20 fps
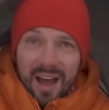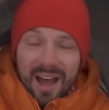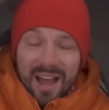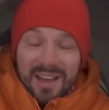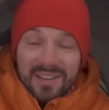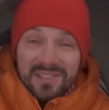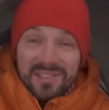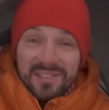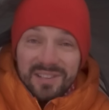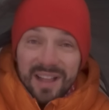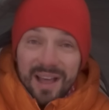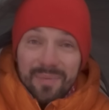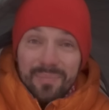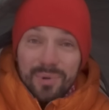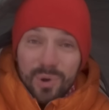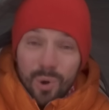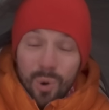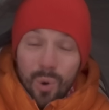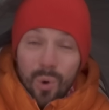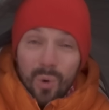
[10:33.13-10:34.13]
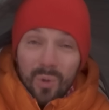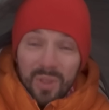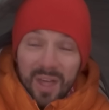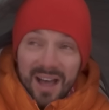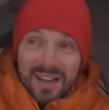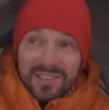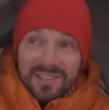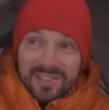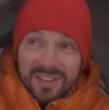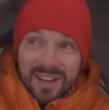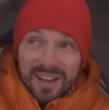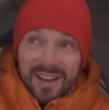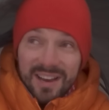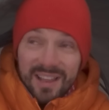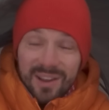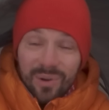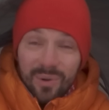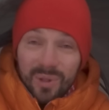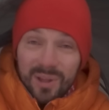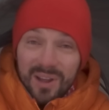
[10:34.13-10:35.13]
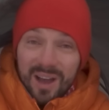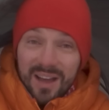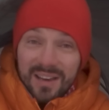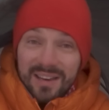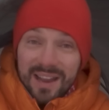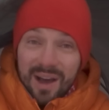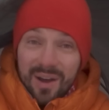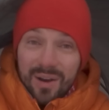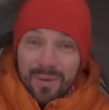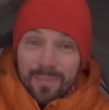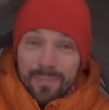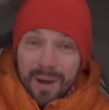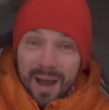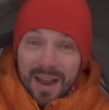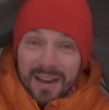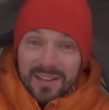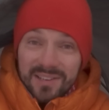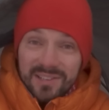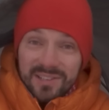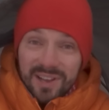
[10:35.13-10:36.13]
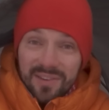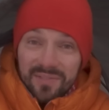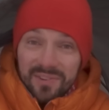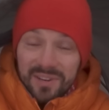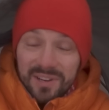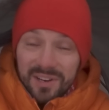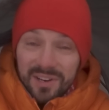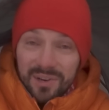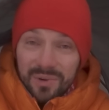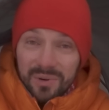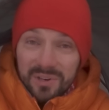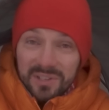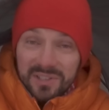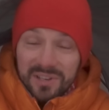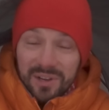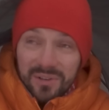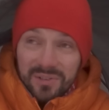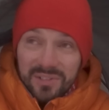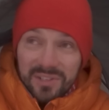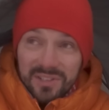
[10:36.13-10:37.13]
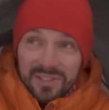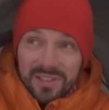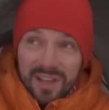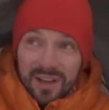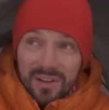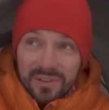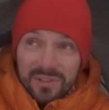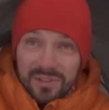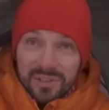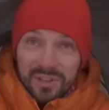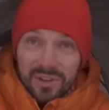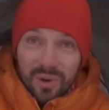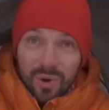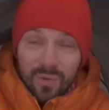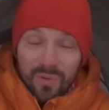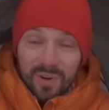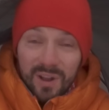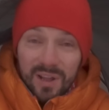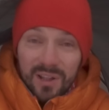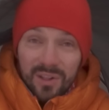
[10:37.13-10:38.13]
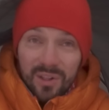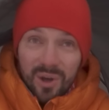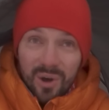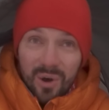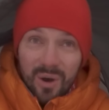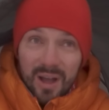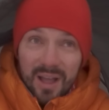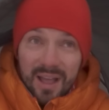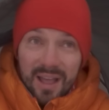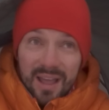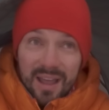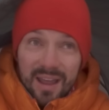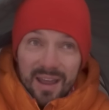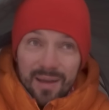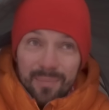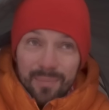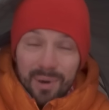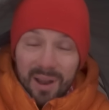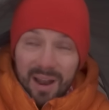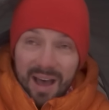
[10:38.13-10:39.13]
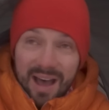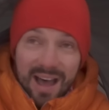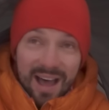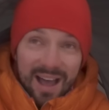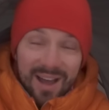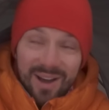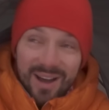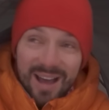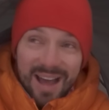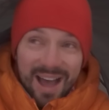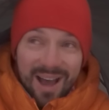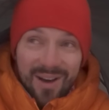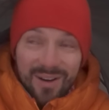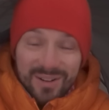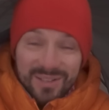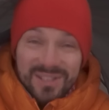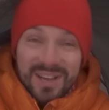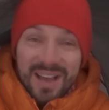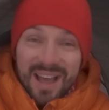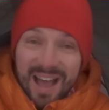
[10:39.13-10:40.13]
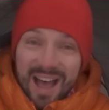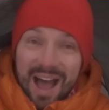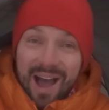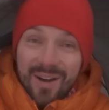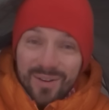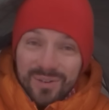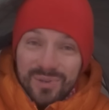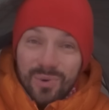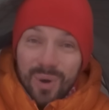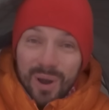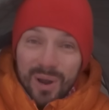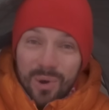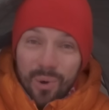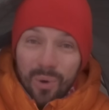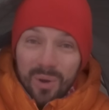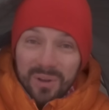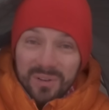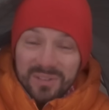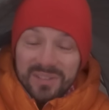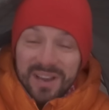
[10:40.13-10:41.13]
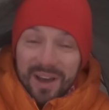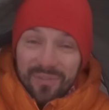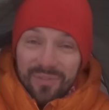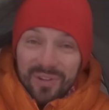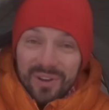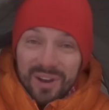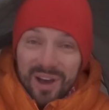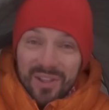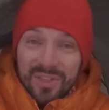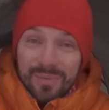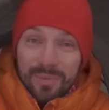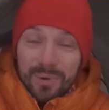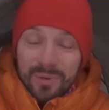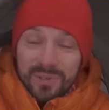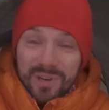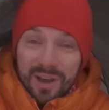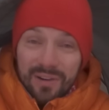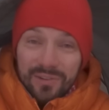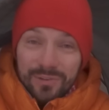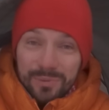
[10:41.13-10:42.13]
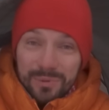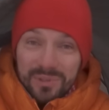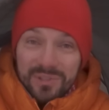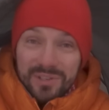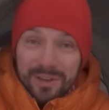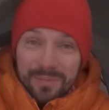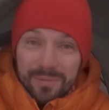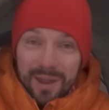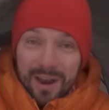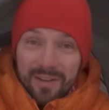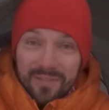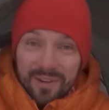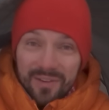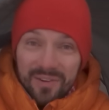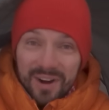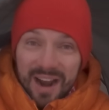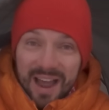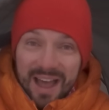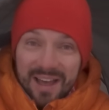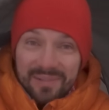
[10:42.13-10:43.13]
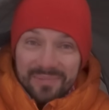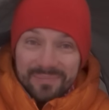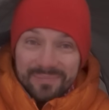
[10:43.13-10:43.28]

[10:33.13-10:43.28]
I slept cold last night. It only got down to minus 17 degrees Celsius. That was the overnight low. But I was quite cold. It was definitely not the most comfortable sleep that I've ever had.